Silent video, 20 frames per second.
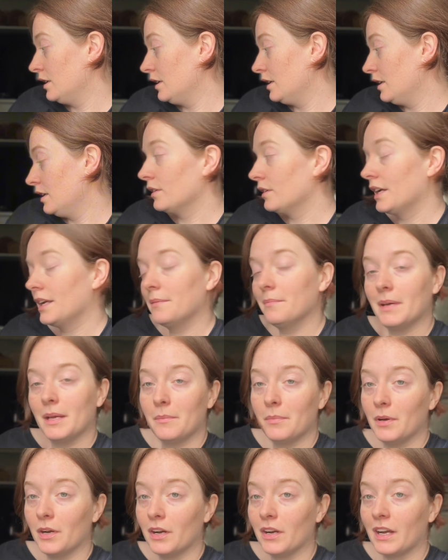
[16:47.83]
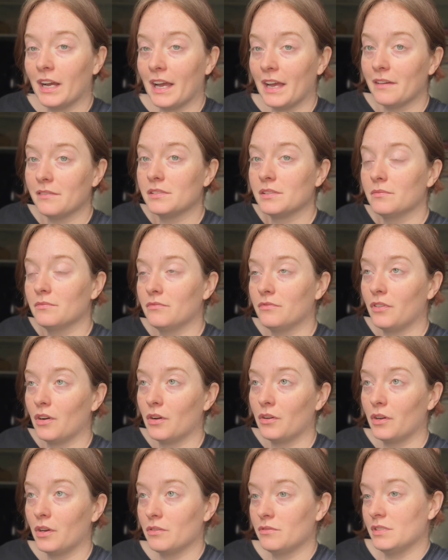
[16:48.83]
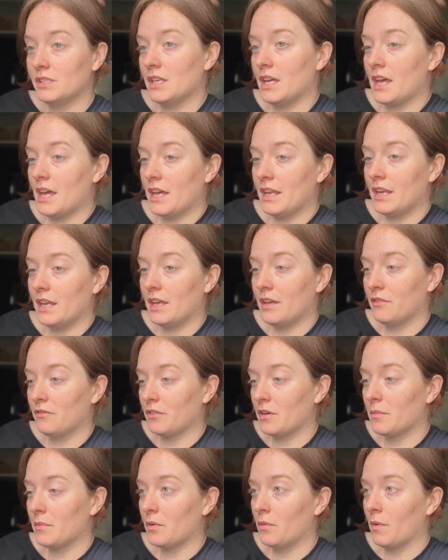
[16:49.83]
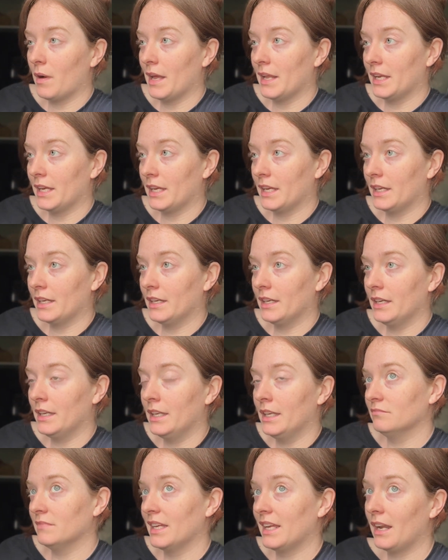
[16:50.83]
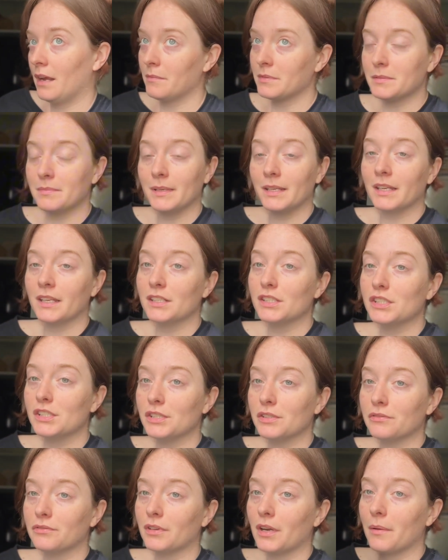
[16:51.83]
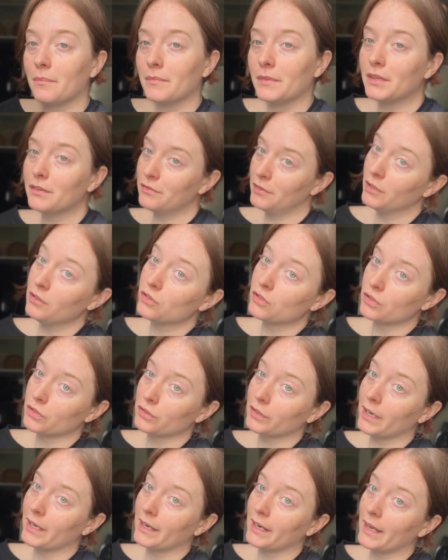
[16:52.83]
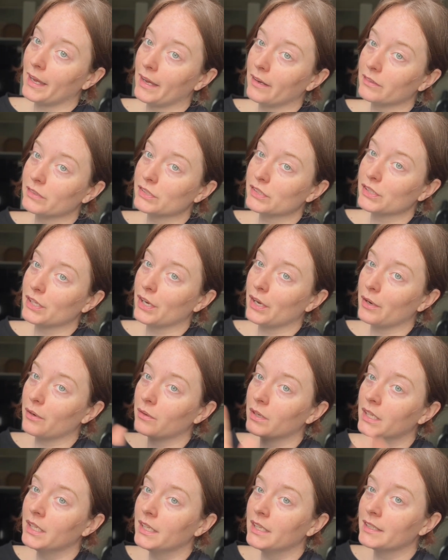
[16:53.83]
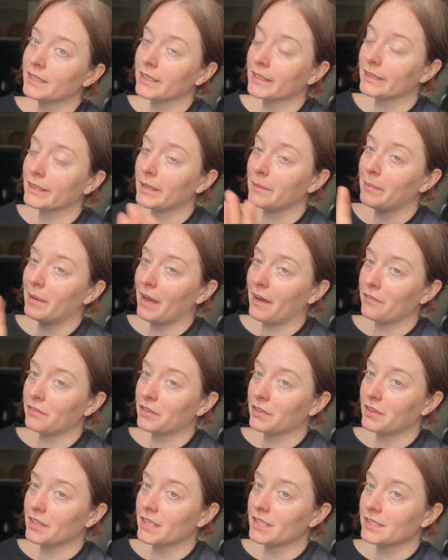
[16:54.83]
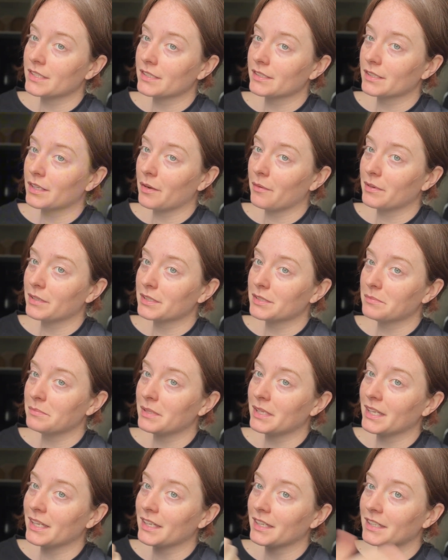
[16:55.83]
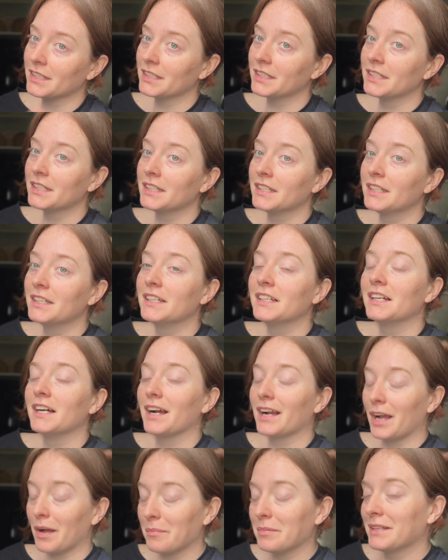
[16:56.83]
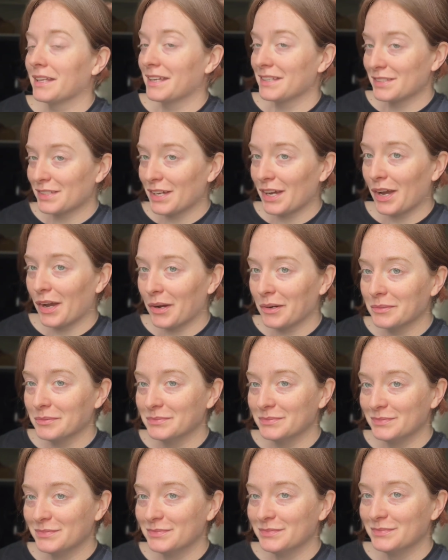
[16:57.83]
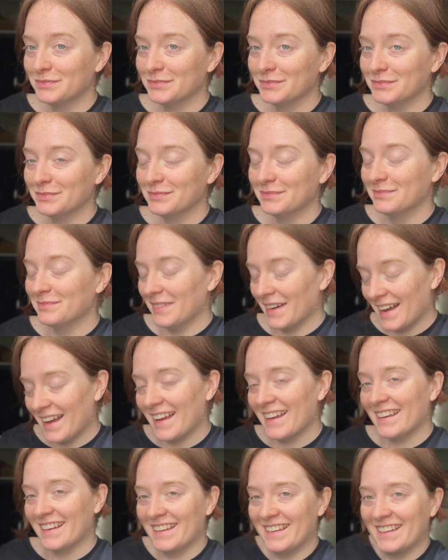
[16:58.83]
read my book. I have some photos to edit from a wedding, and I'm speaking to you from the future right now, so the clip after this is going to be a couple days ago. Bye!